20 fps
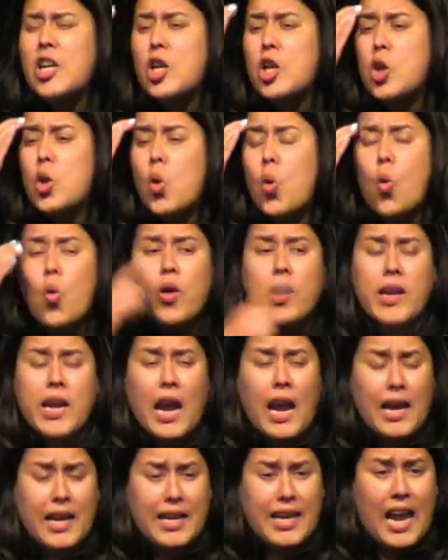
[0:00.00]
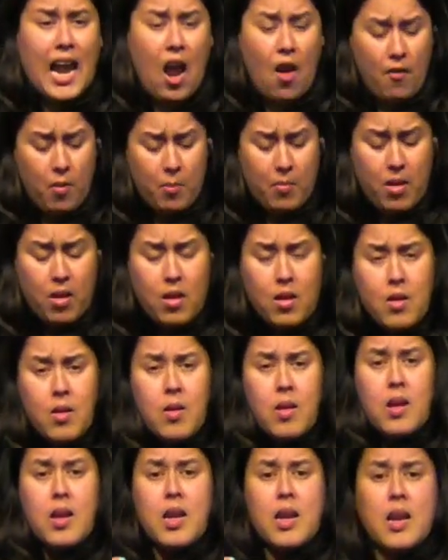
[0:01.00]
And Jesus didn't say, "Oh, what's
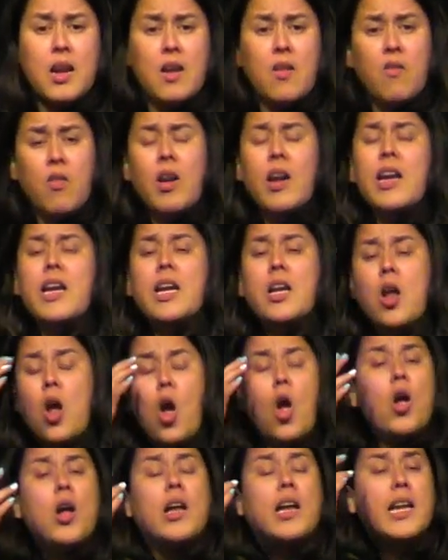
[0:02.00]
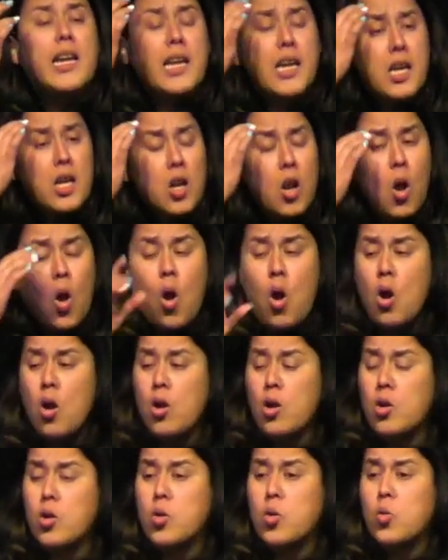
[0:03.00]
wrong with you? You you didn't
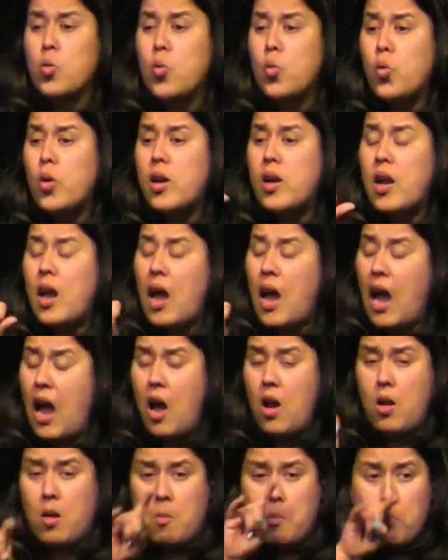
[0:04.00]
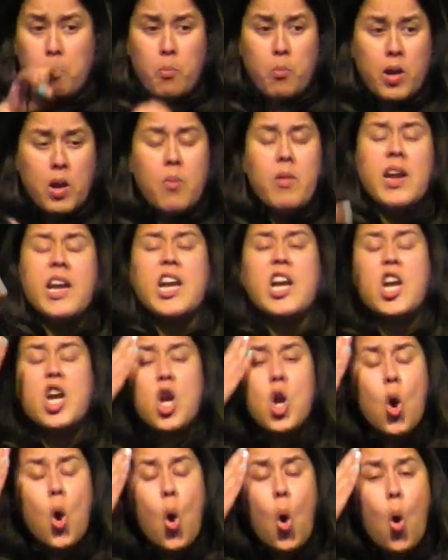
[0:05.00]
believe, you doubted." He
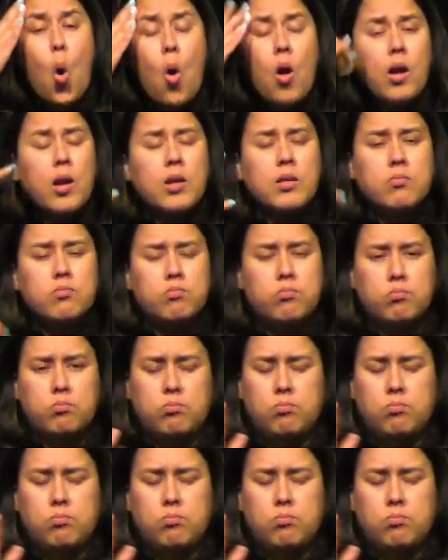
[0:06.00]
didn't say that.